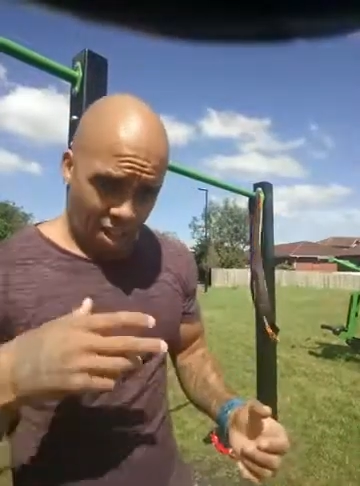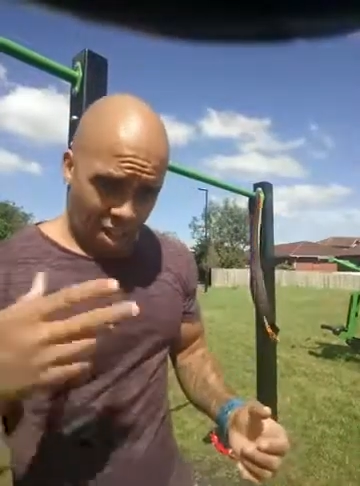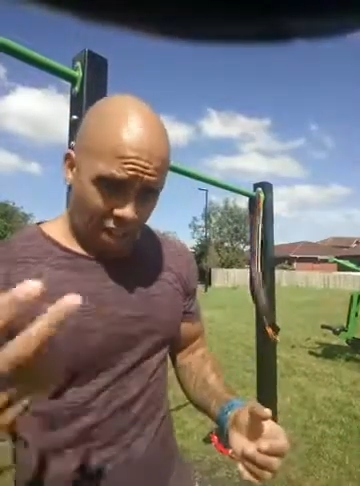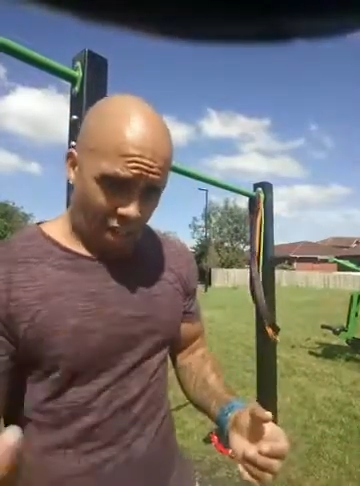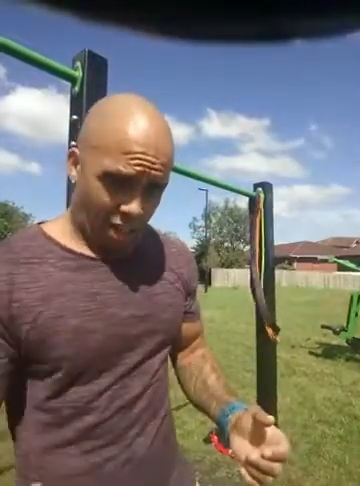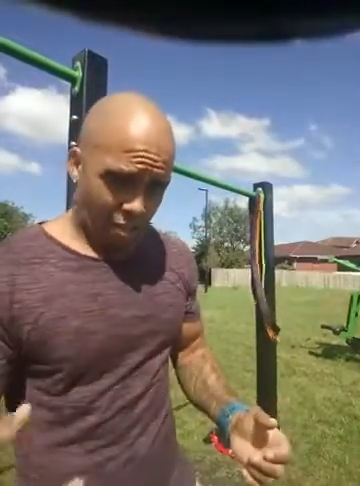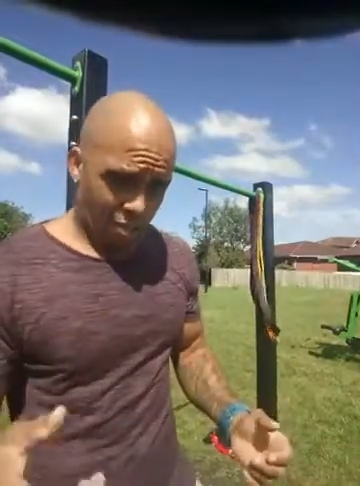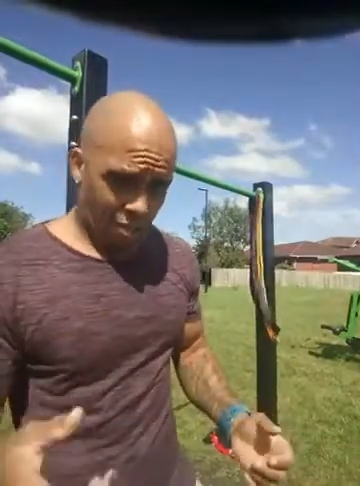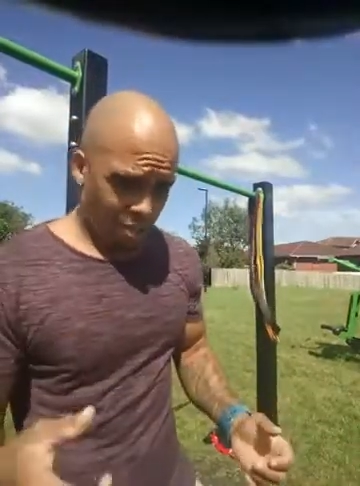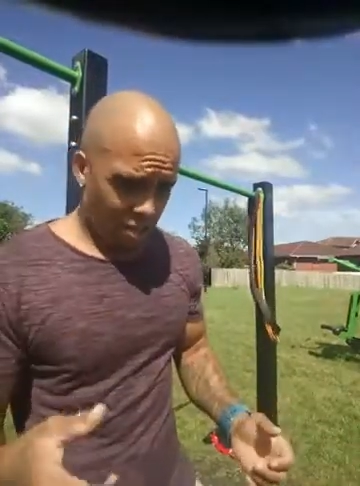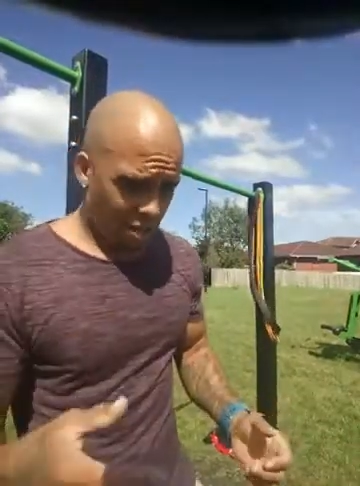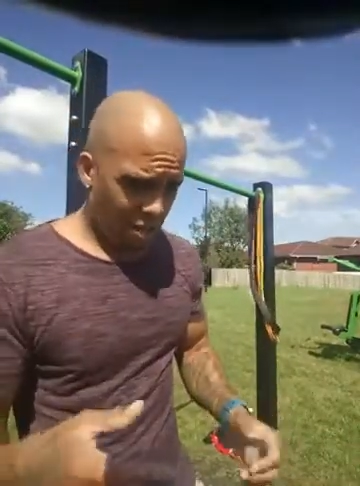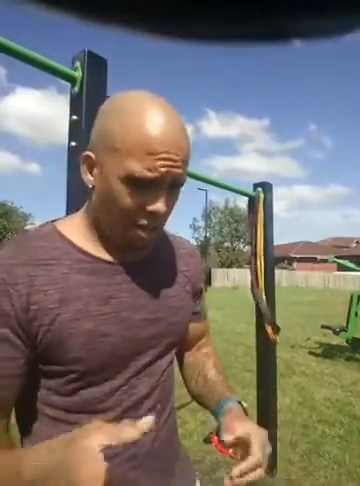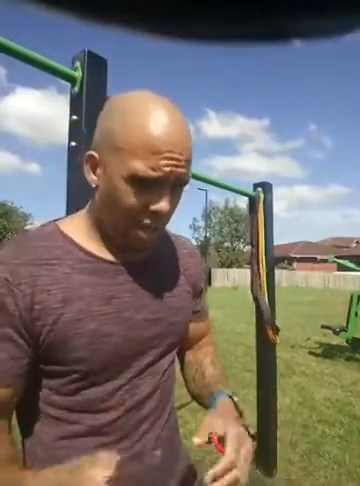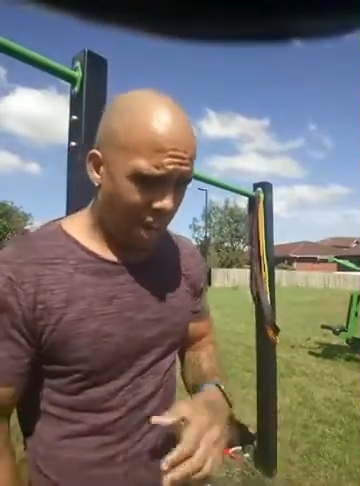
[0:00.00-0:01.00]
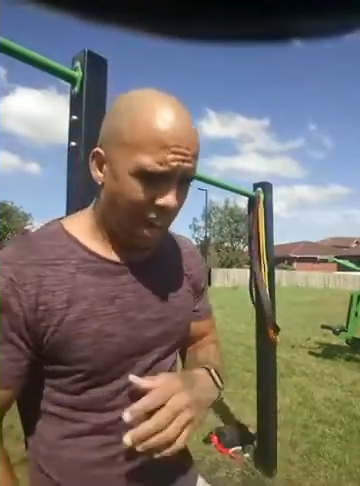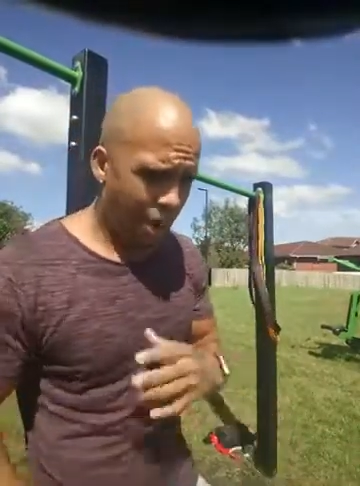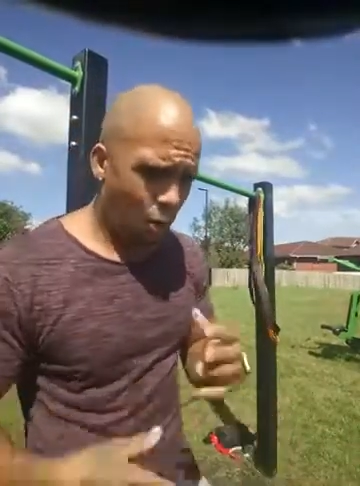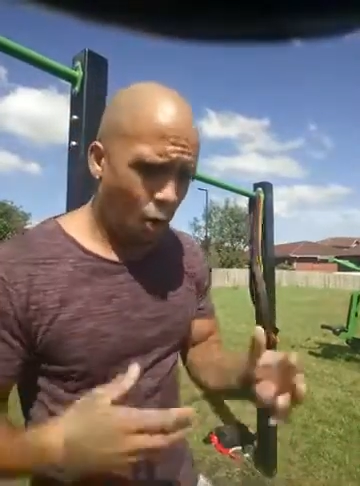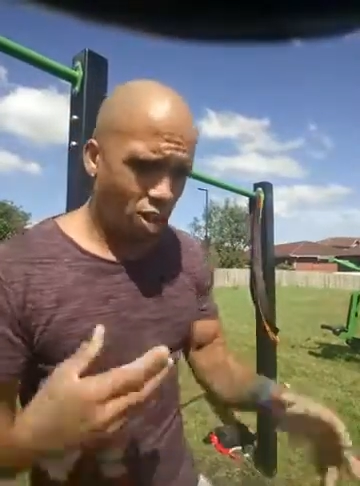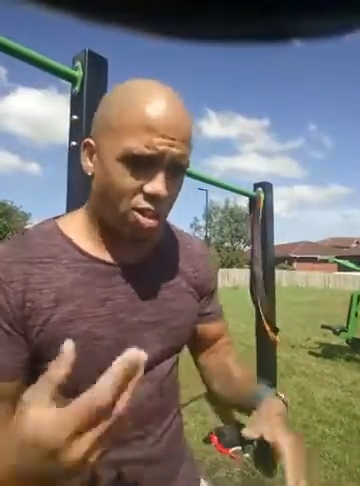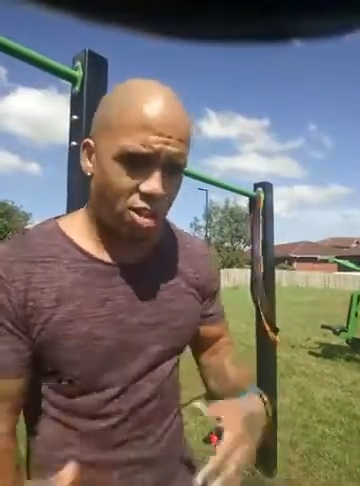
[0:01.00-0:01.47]
and how
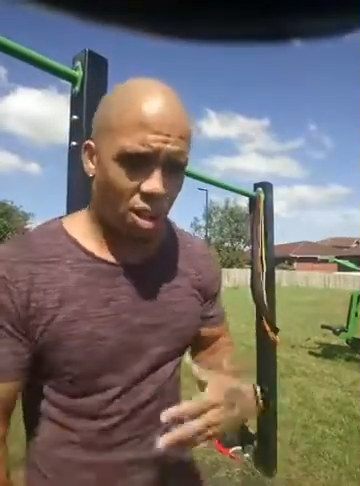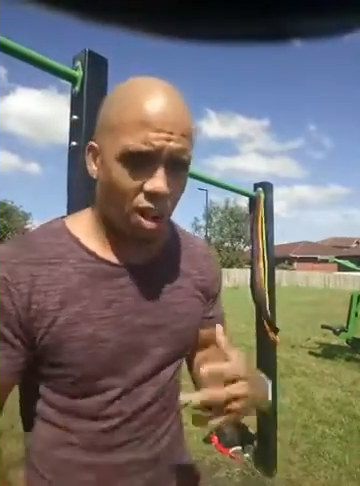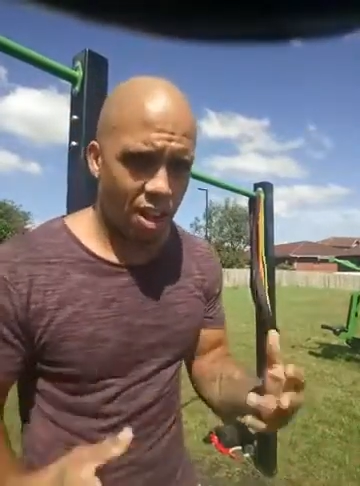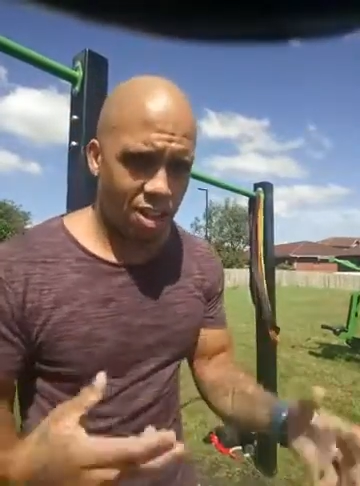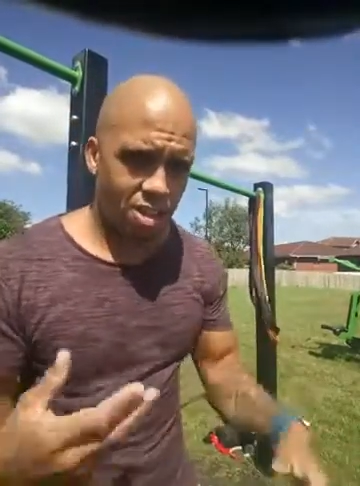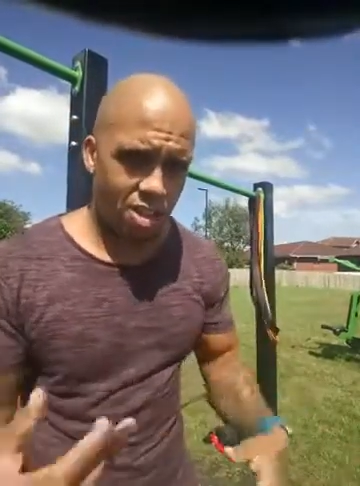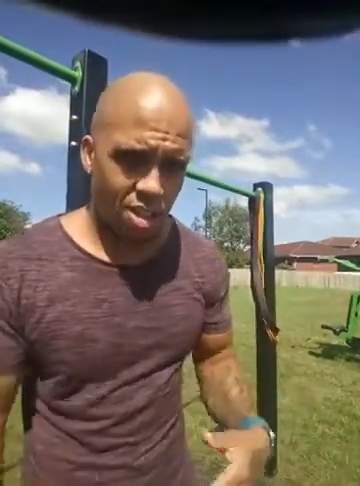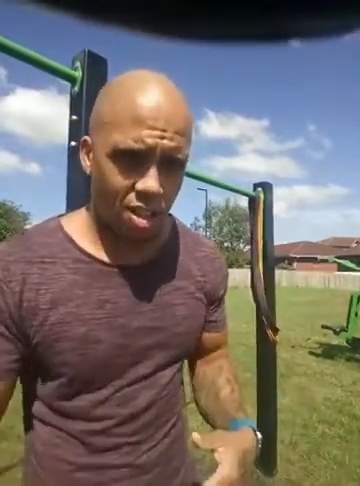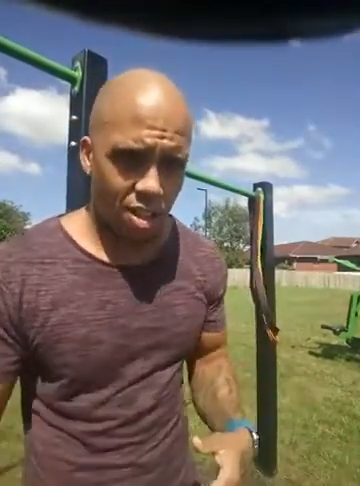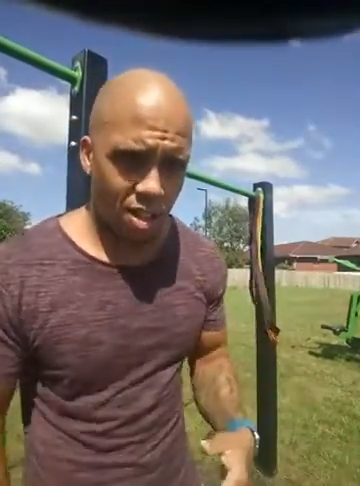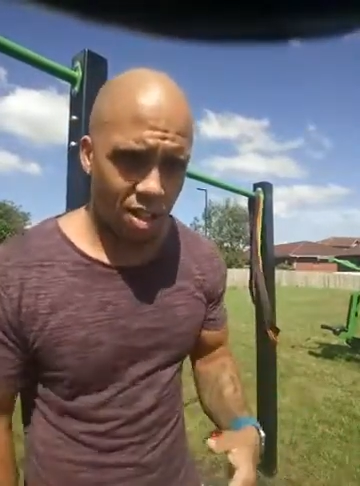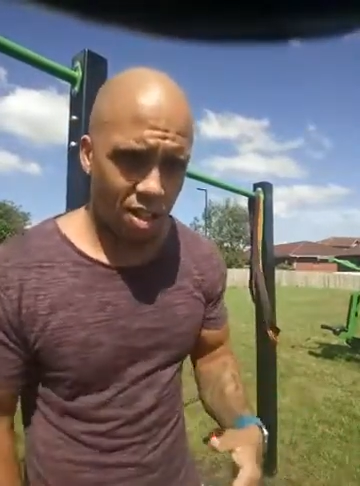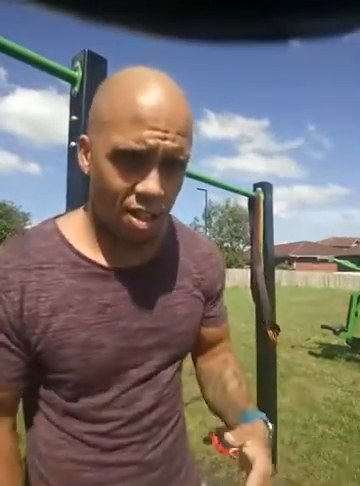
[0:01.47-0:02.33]
I started to